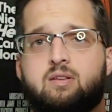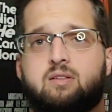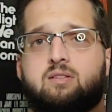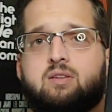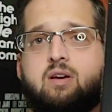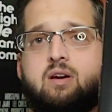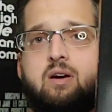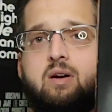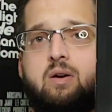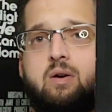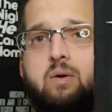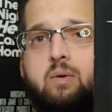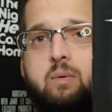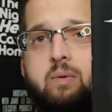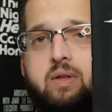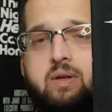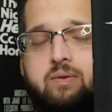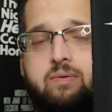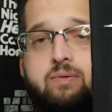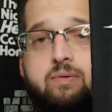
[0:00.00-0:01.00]
So
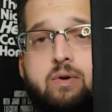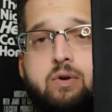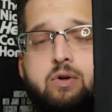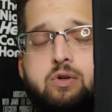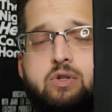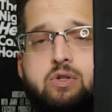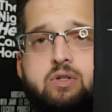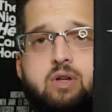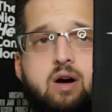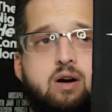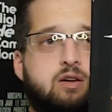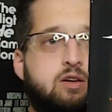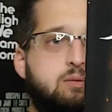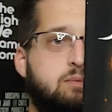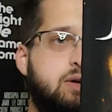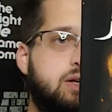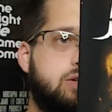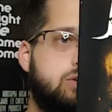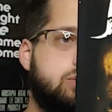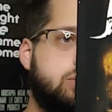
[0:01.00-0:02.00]
the first
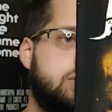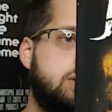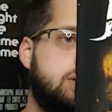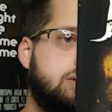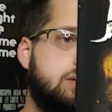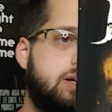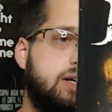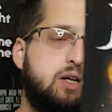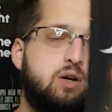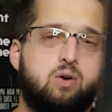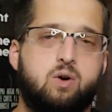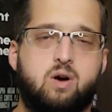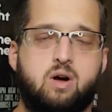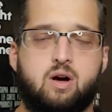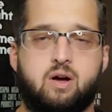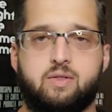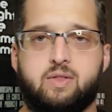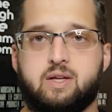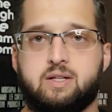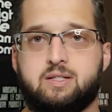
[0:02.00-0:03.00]
documentary. Later
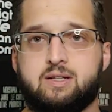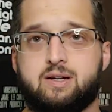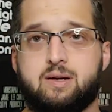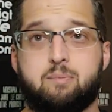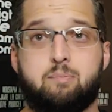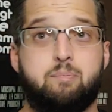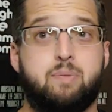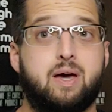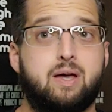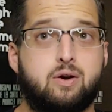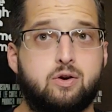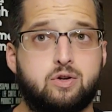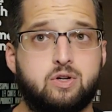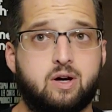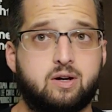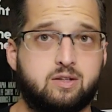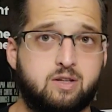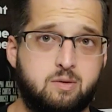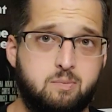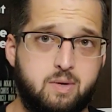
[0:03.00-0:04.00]
on, they did a better
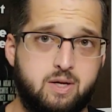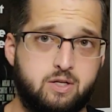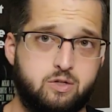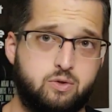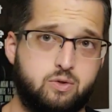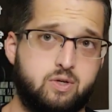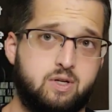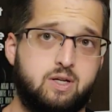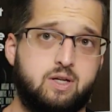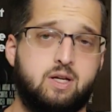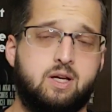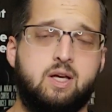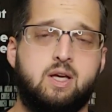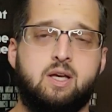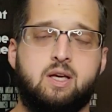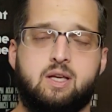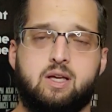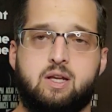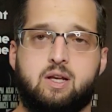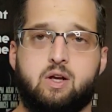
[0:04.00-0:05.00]
documentary,
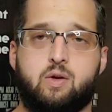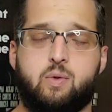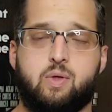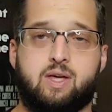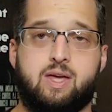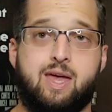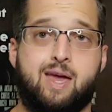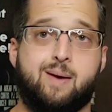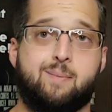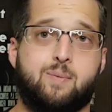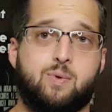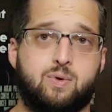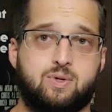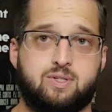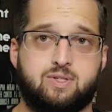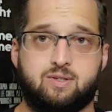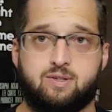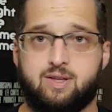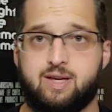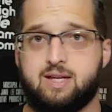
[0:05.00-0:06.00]
you know, the Camp
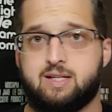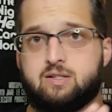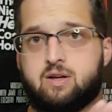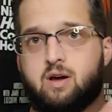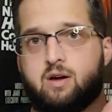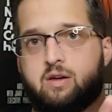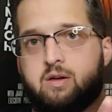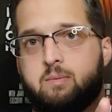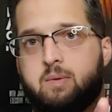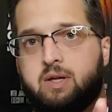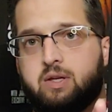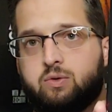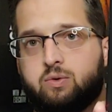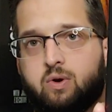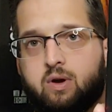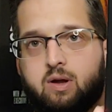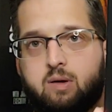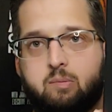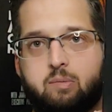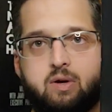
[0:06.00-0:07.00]
Crystal Lake
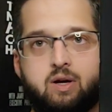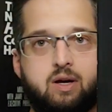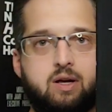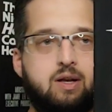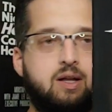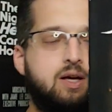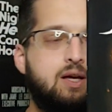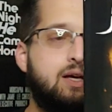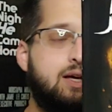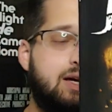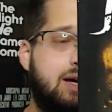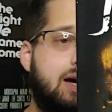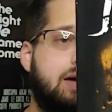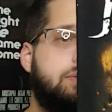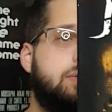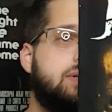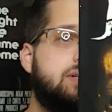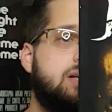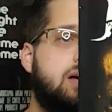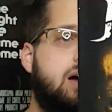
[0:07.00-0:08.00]
documentary, but
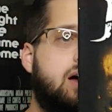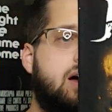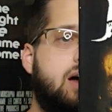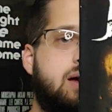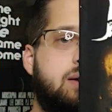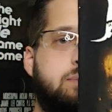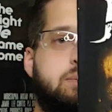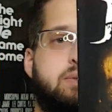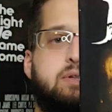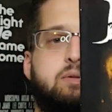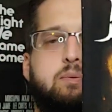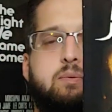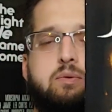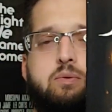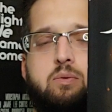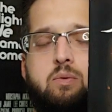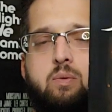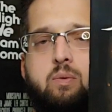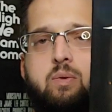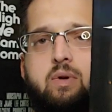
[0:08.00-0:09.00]
at the time, this
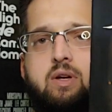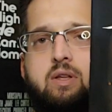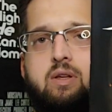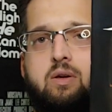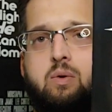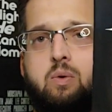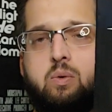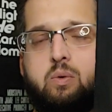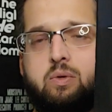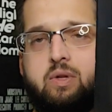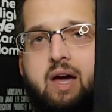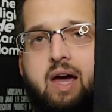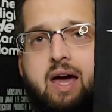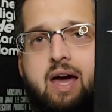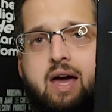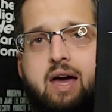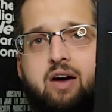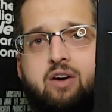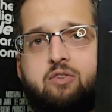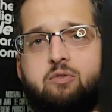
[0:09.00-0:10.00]
was really cool to
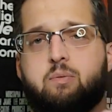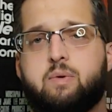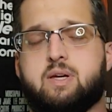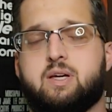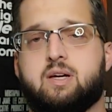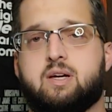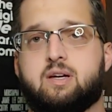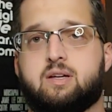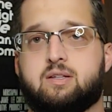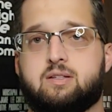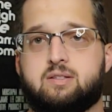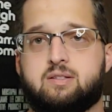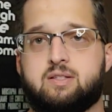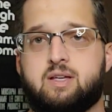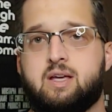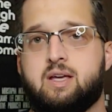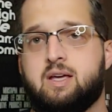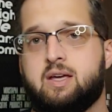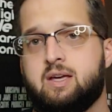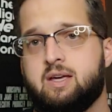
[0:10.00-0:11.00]
have
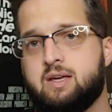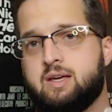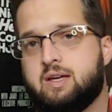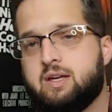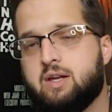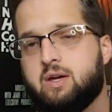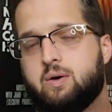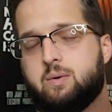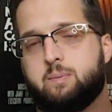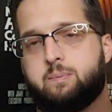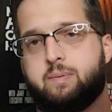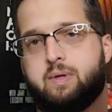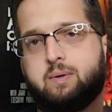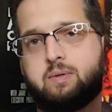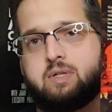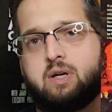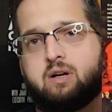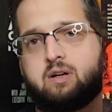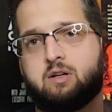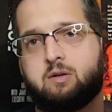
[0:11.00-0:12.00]
because, you know, they
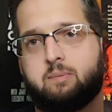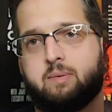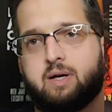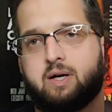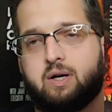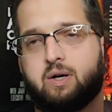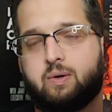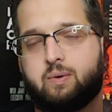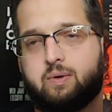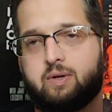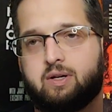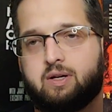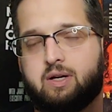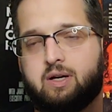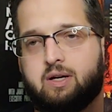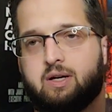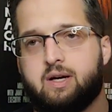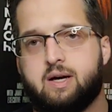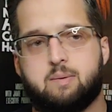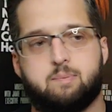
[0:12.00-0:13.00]
were talking about,
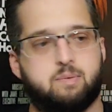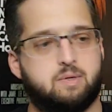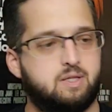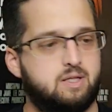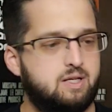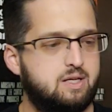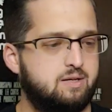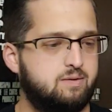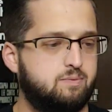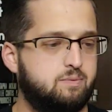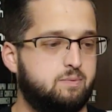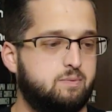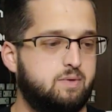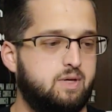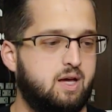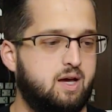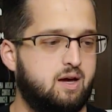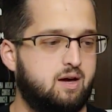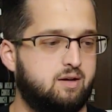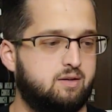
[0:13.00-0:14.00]
I believe,
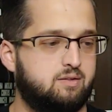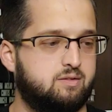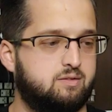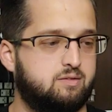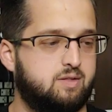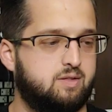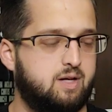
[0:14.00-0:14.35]
yeah,